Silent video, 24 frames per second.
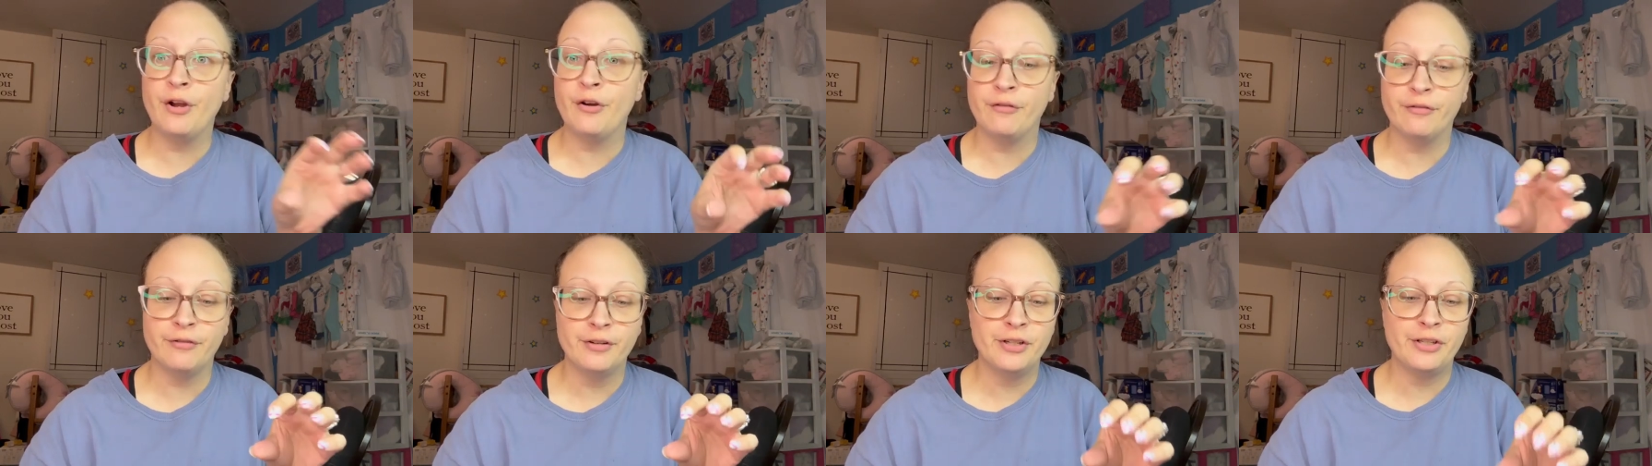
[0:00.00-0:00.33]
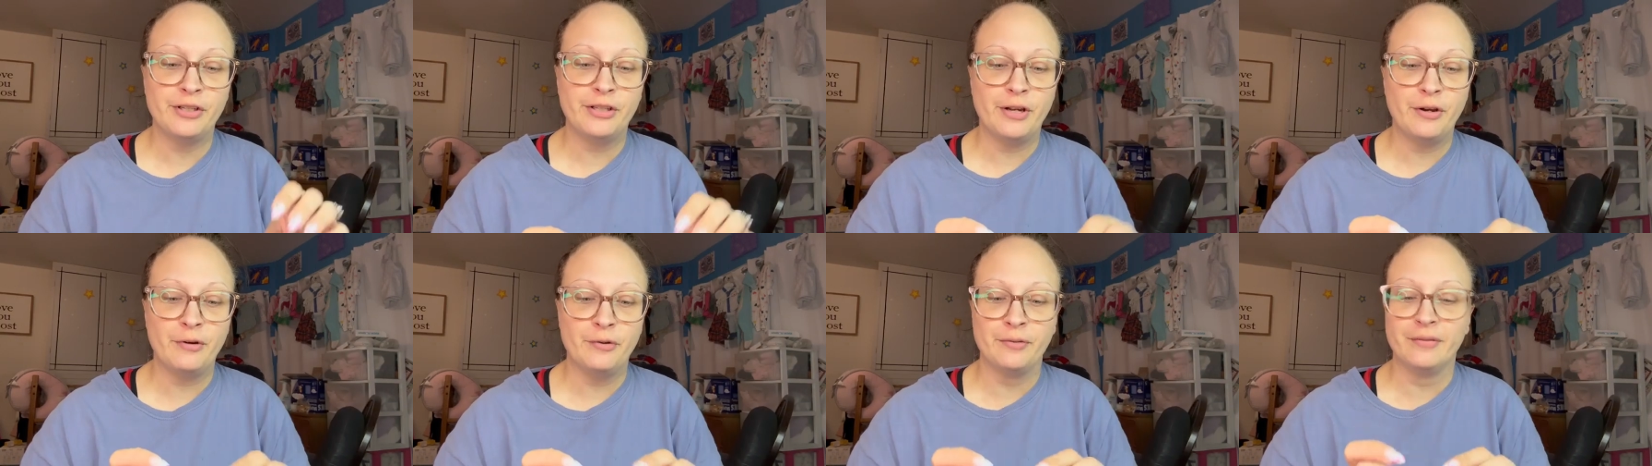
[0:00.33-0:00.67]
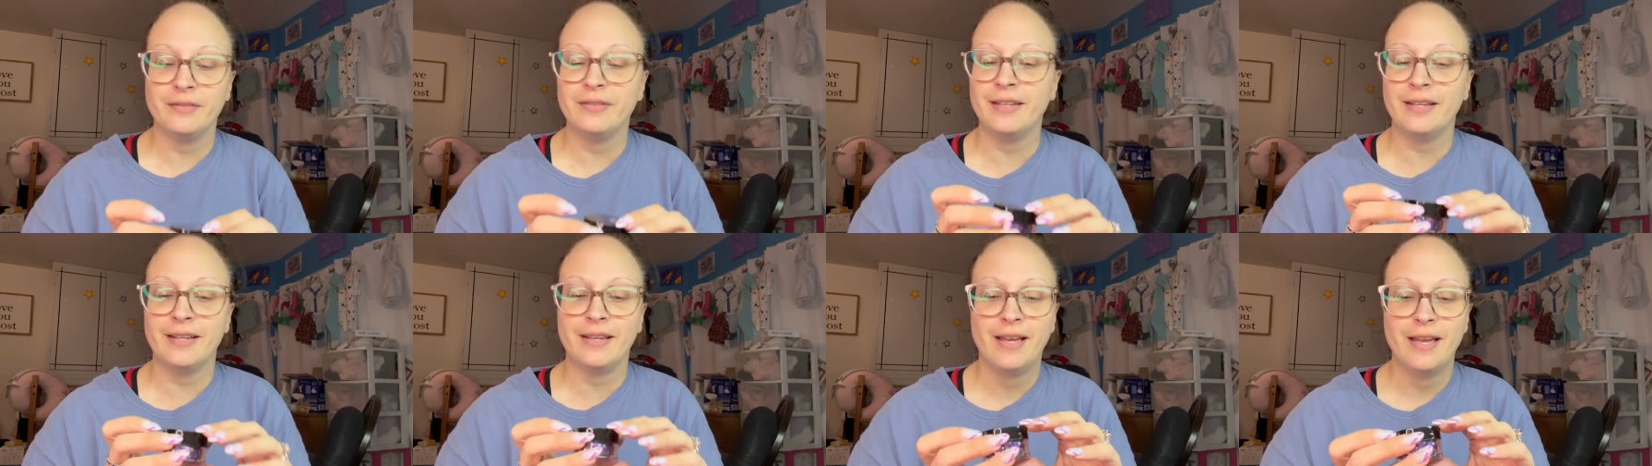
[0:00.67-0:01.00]
over. So
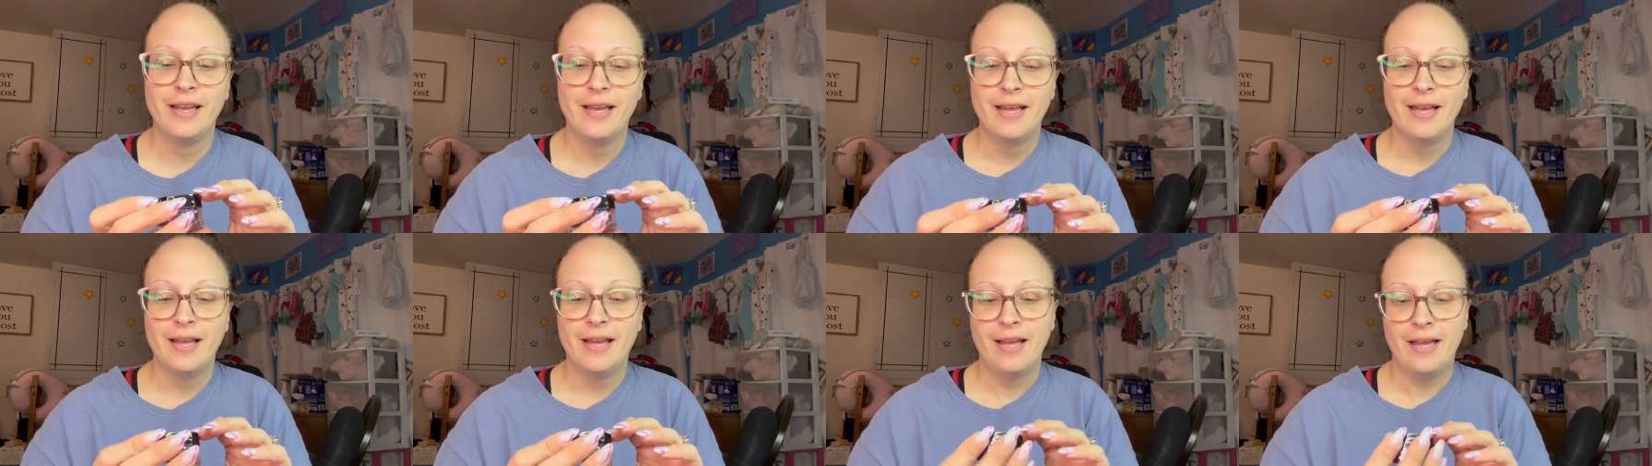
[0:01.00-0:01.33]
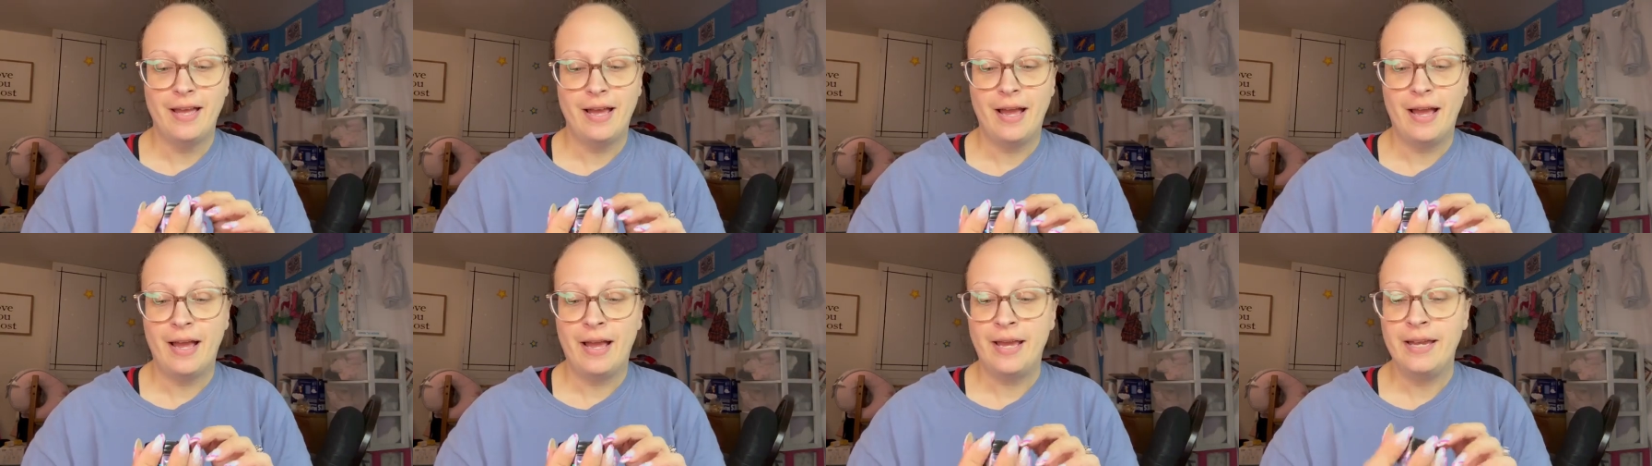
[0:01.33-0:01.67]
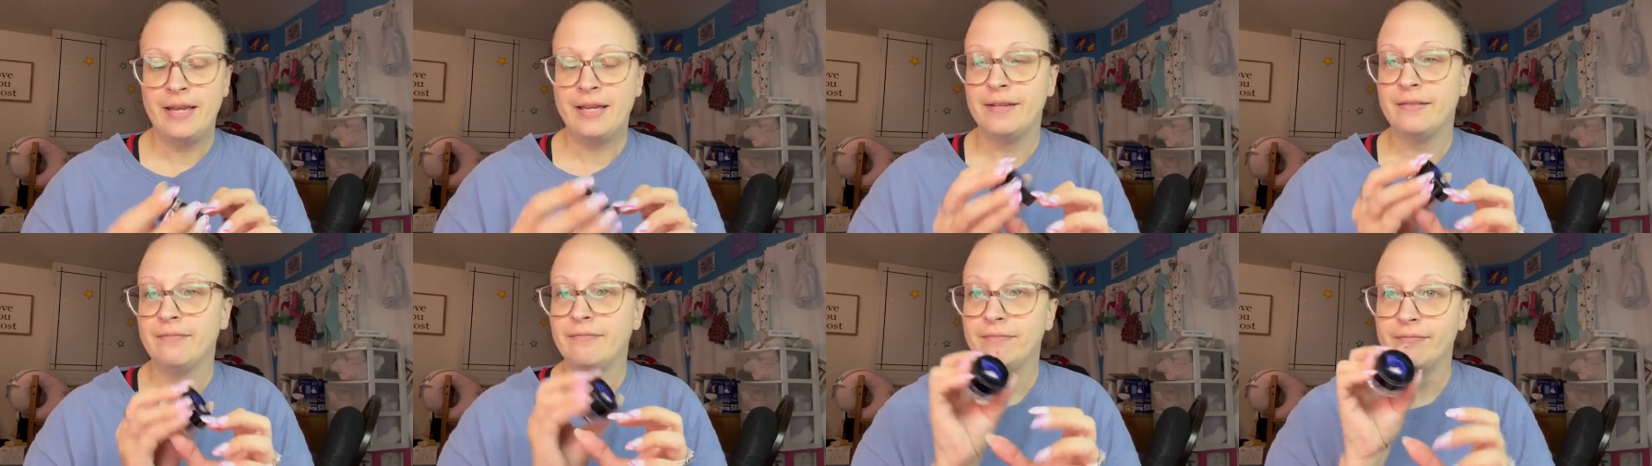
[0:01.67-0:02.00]

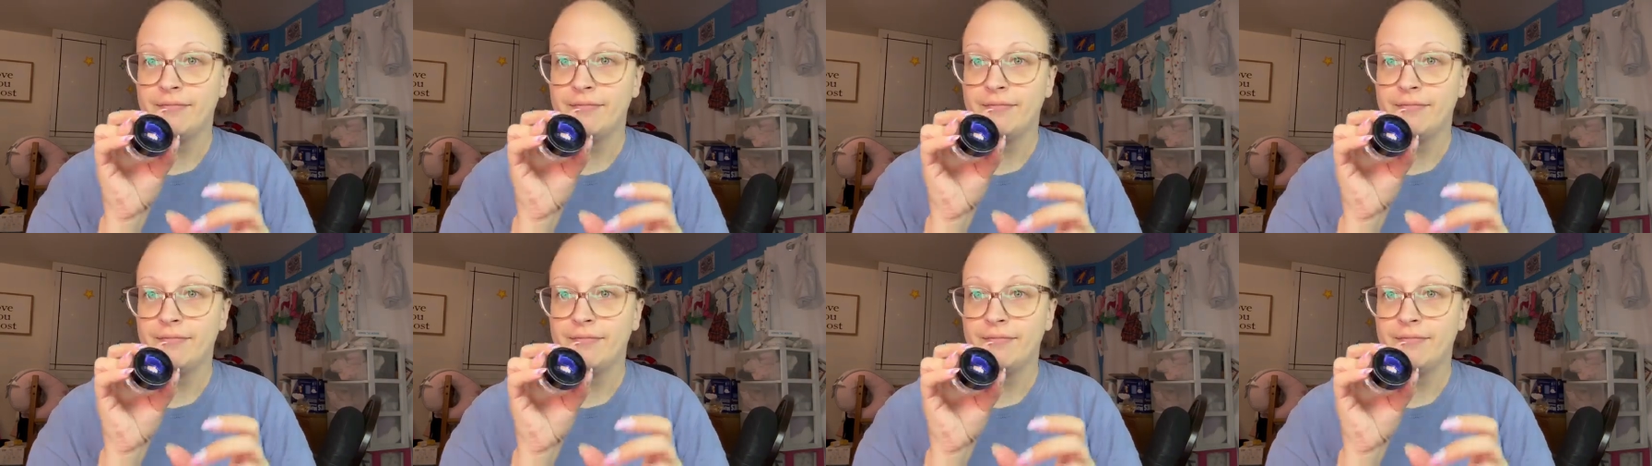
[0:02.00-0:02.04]
I